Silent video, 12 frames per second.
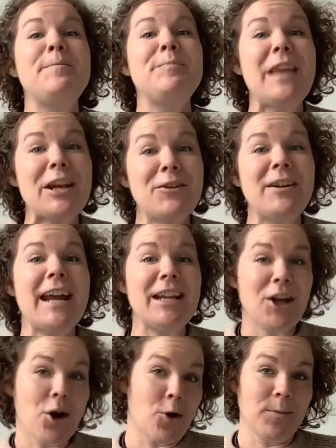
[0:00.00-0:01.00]
and
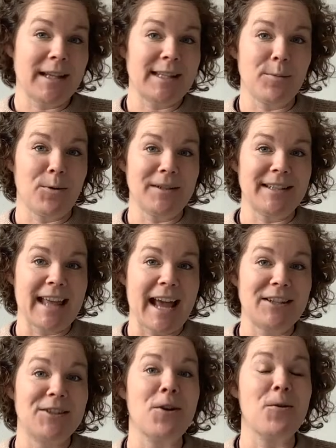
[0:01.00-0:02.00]
creating a home that supports
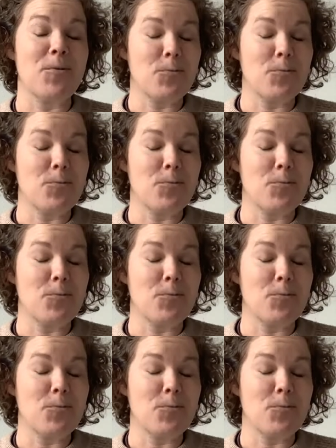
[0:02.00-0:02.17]
that. So